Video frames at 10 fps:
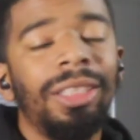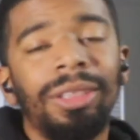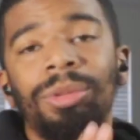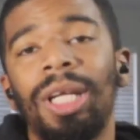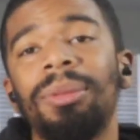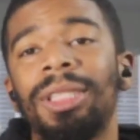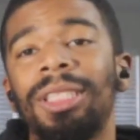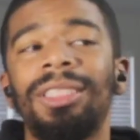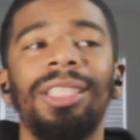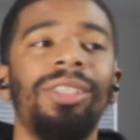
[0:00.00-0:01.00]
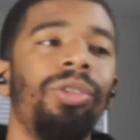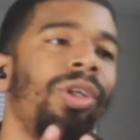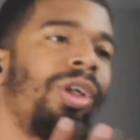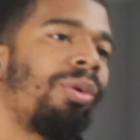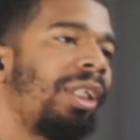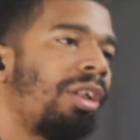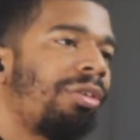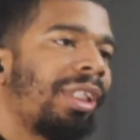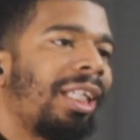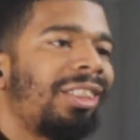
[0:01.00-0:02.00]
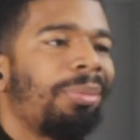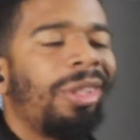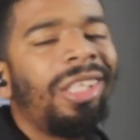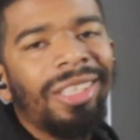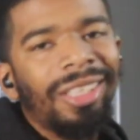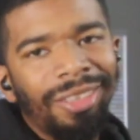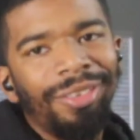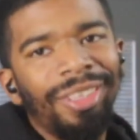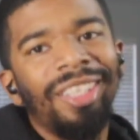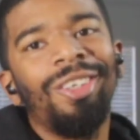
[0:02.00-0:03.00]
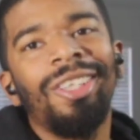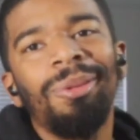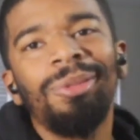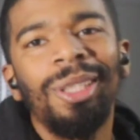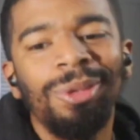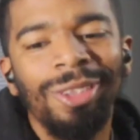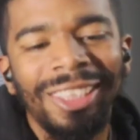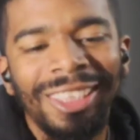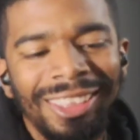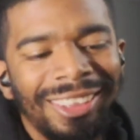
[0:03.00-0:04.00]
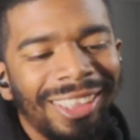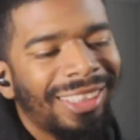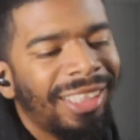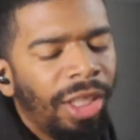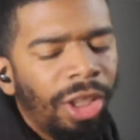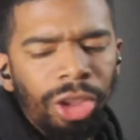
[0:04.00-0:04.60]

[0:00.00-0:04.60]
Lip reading: Subscribe to the channel, ring notification bell, get a video a thumbs up so it gets suggested.